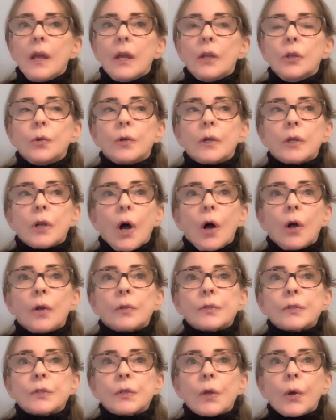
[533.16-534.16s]
You can
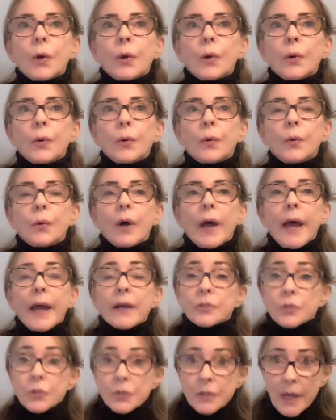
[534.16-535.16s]
also
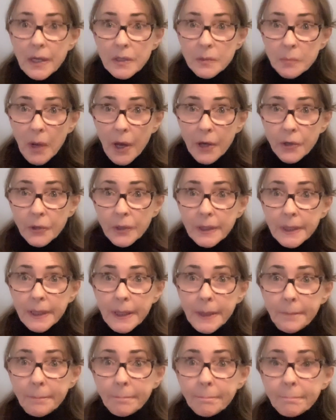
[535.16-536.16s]
exercise
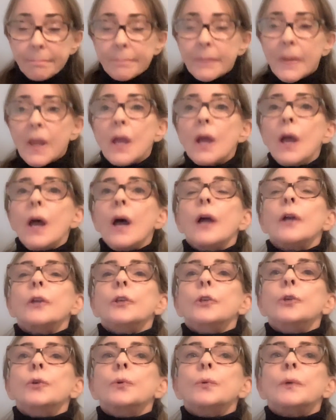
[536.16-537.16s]
moderately.
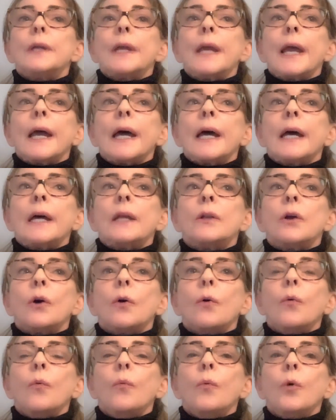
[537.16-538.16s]
You can
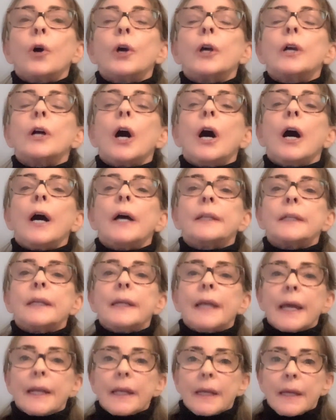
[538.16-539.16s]
work on
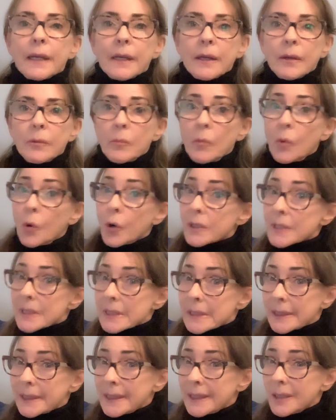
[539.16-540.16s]
getting more
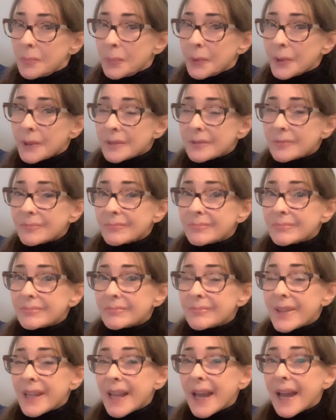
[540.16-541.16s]
sleep.
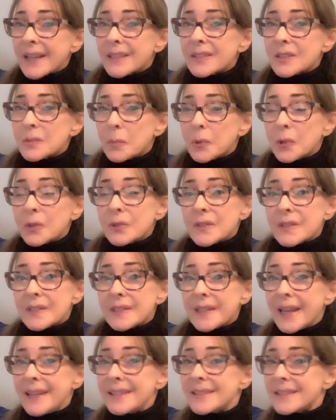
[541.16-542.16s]
The experts
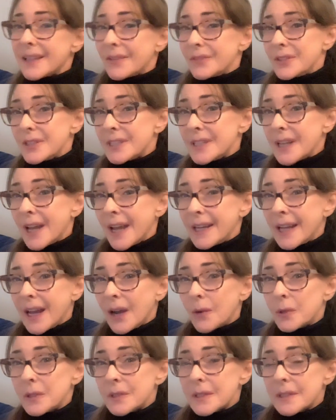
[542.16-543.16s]
say 7 to 9
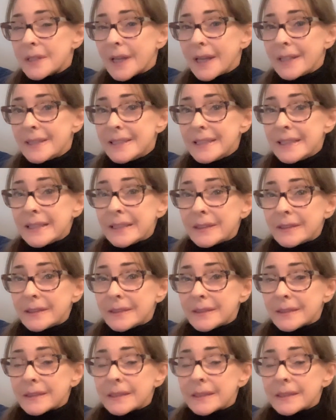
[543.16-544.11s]
hours is ideal.